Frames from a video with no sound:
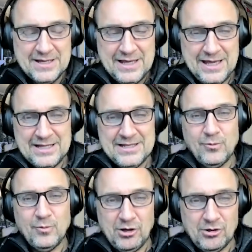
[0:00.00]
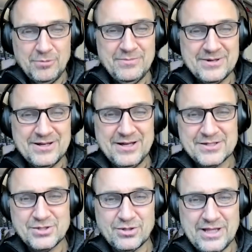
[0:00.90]
Andy, welcome.
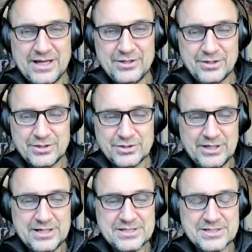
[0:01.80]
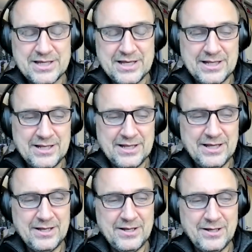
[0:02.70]
So glad you could join us, and
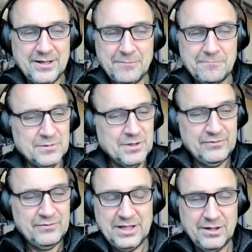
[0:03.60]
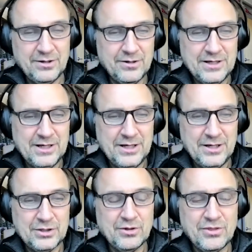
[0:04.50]
love to hear
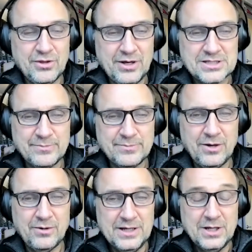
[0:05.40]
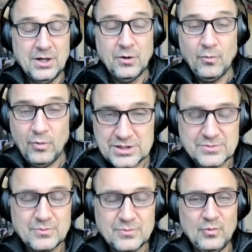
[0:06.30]
your thoughts about what's
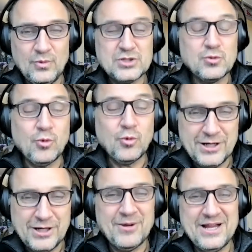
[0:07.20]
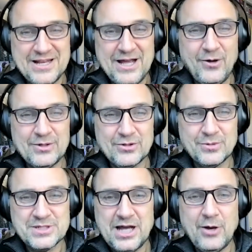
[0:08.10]
working right now in
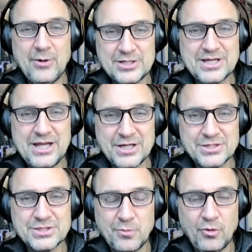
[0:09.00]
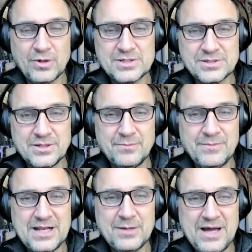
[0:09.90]
terms of how education supports the
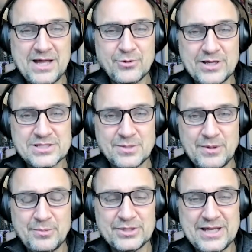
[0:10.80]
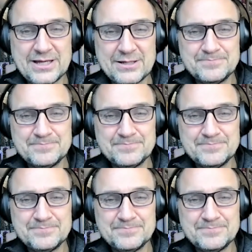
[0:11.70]
many pathways that people take.